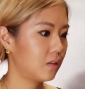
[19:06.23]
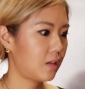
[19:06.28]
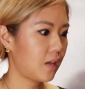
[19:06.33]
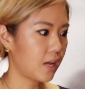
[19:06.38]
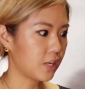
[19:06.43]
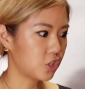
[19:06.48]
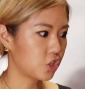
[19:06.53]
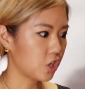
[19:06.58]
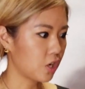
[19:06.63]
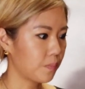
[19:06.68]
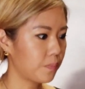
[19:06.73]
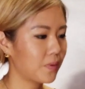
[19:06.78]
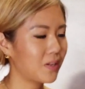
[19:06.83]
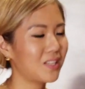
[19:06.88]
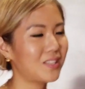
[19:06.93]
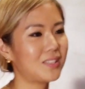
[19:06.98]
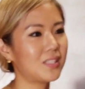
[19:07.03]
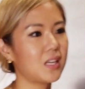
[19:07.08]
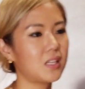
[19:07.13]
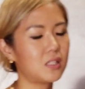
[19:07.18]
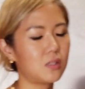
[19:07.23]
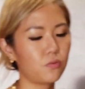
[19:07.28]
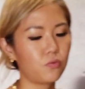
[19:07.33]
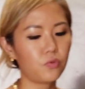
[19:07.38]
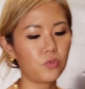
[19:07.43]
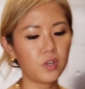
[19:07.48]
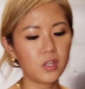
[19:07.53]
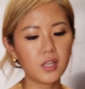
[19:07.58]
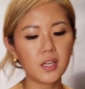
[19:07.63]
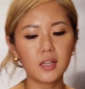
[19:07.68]
ketchup, but it's
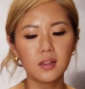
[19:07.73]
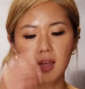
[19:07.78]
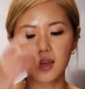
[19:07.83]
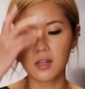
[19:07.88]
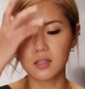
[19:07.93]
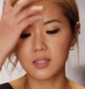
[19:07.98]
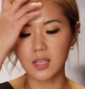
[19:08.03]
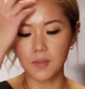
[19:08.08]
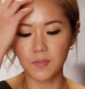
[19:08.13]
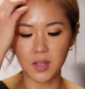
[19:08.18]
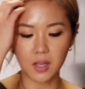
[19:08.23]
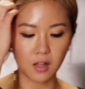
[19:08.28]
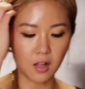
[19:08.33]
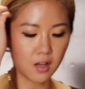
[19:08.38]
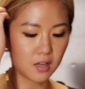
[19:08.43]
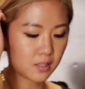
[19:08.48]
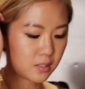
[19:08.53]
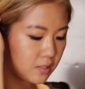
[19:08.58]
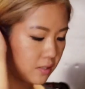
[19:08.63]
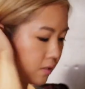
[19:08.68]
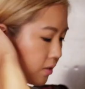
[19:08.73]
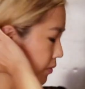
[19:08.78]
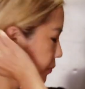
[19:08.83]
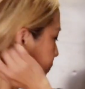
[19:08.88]
really like a demi-glace.